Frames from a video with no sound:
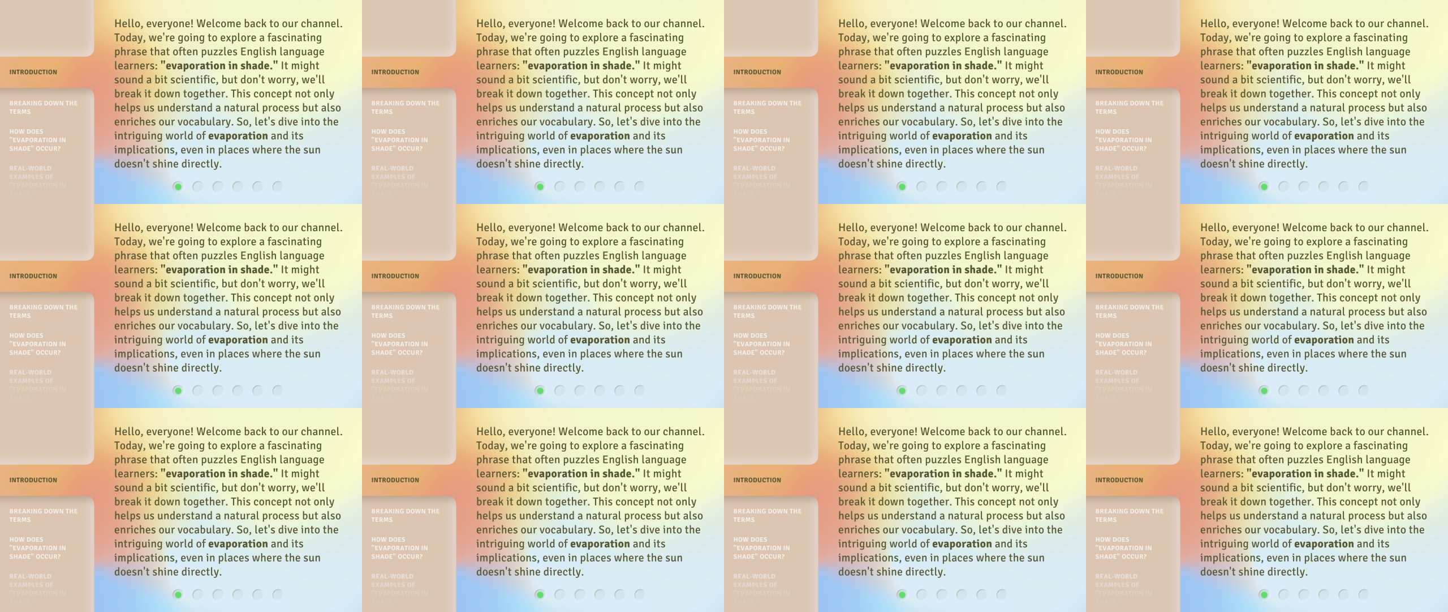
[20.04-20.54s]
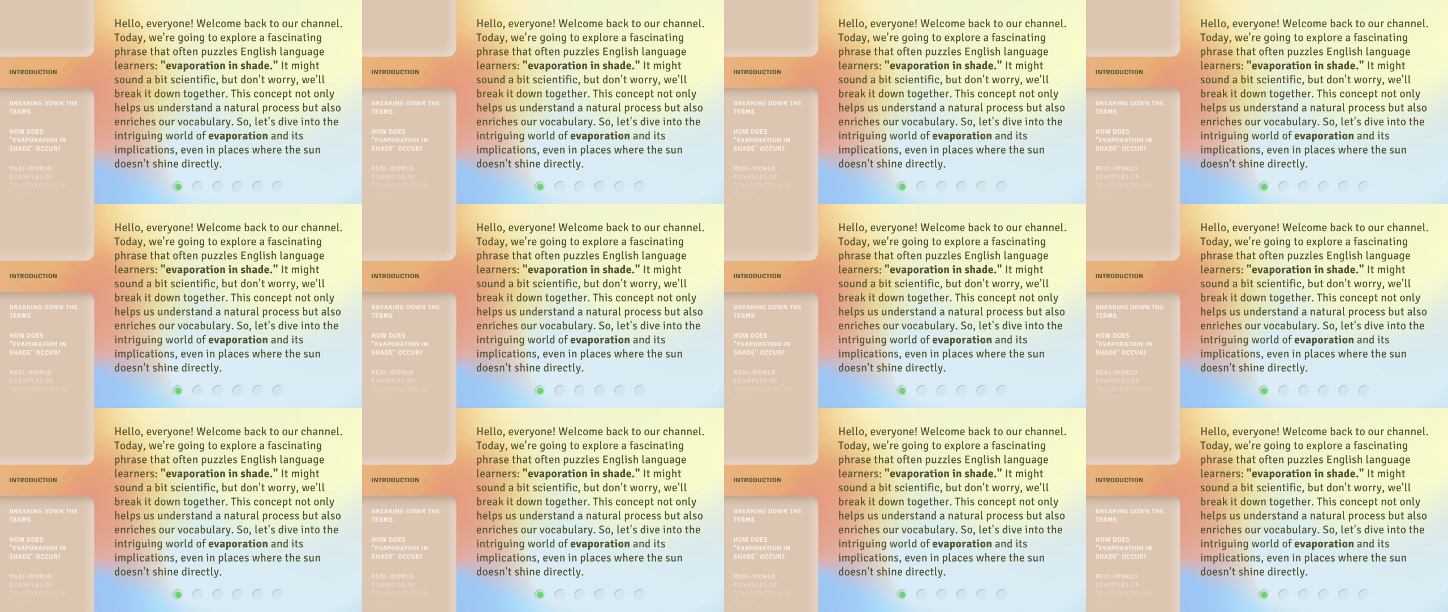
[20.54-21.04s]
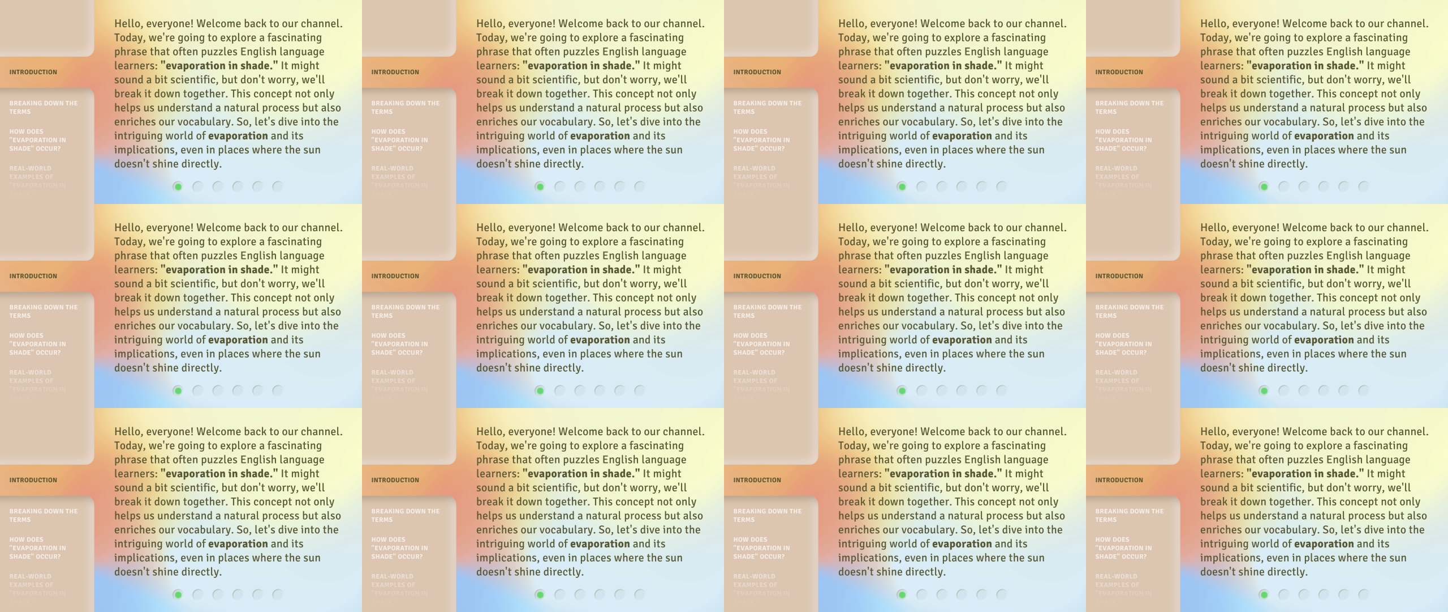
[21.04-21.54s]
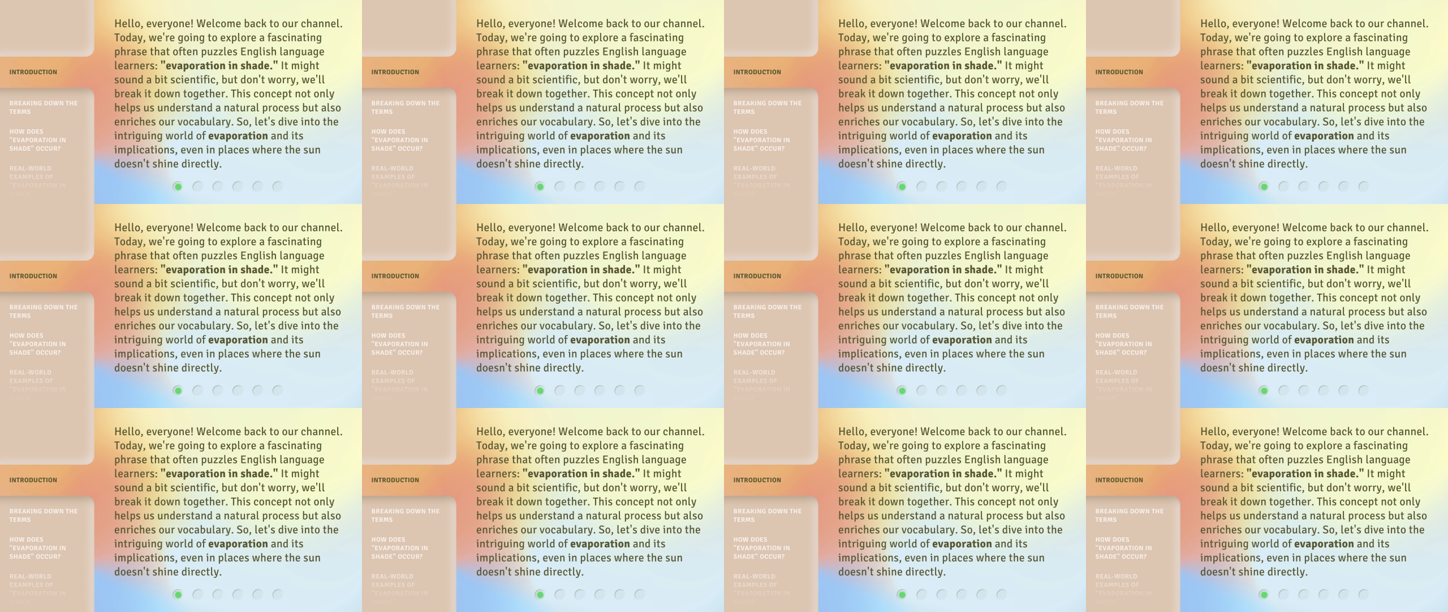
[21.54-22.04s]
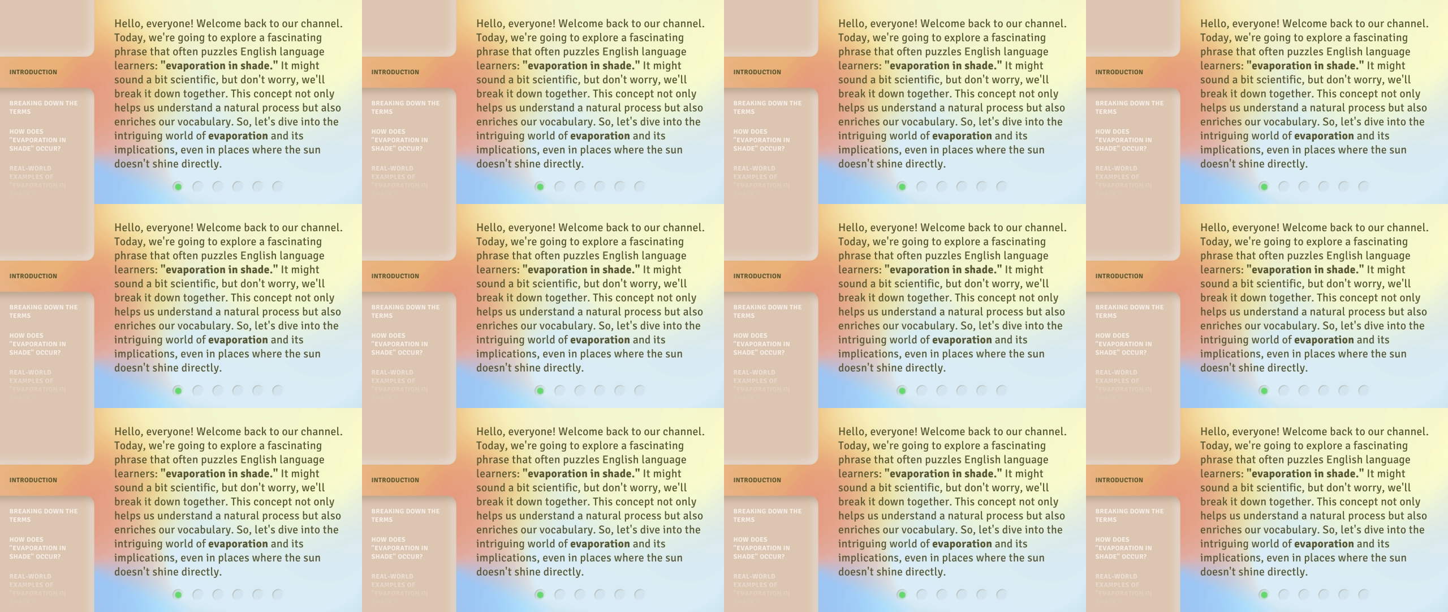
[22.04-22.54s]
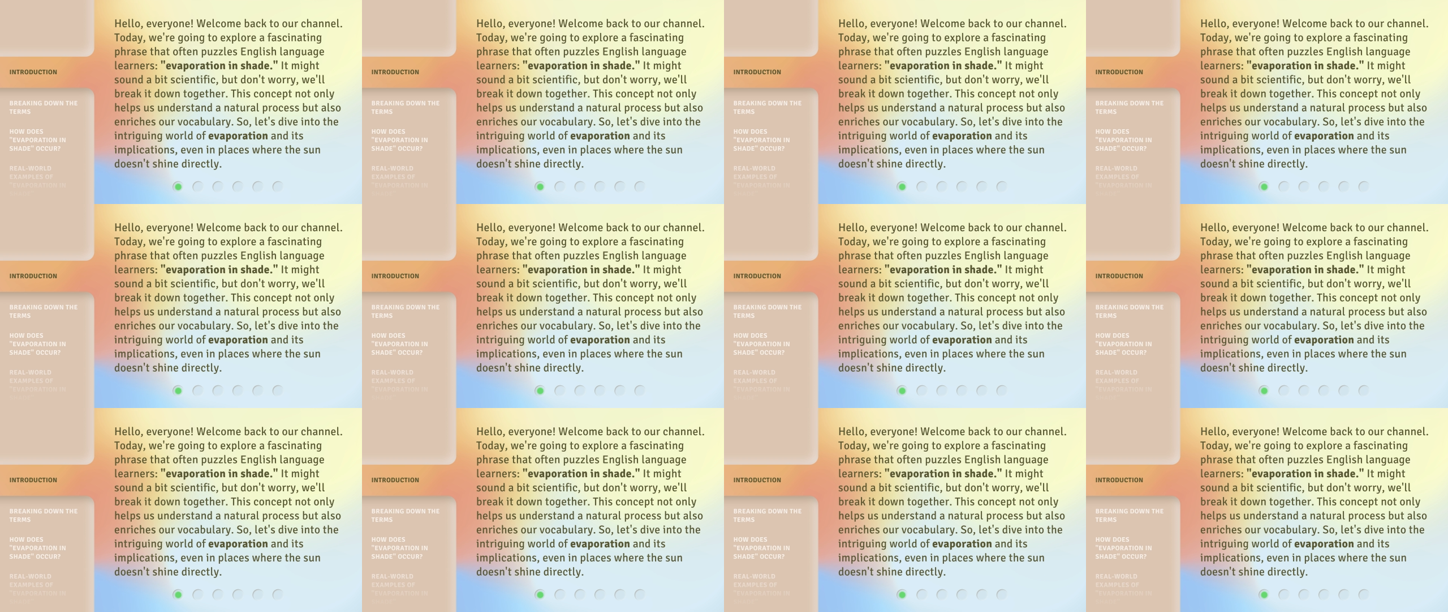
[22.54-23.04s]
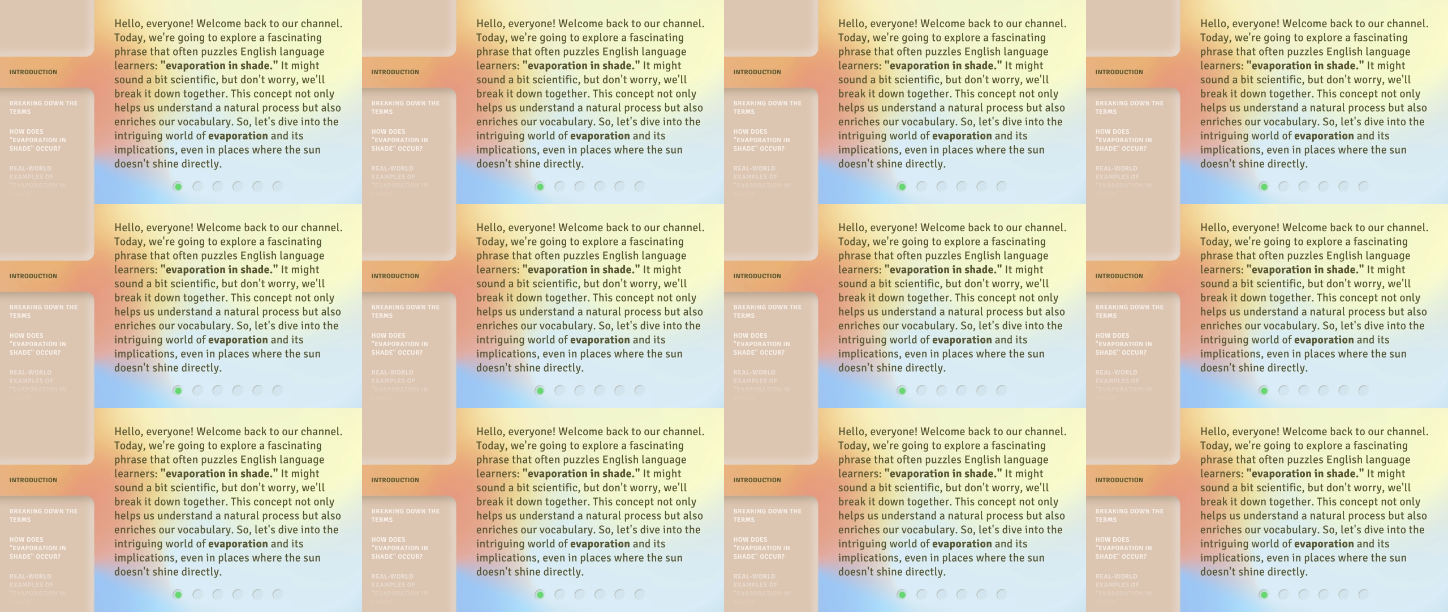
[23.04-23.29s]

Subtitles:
(no speaker visible)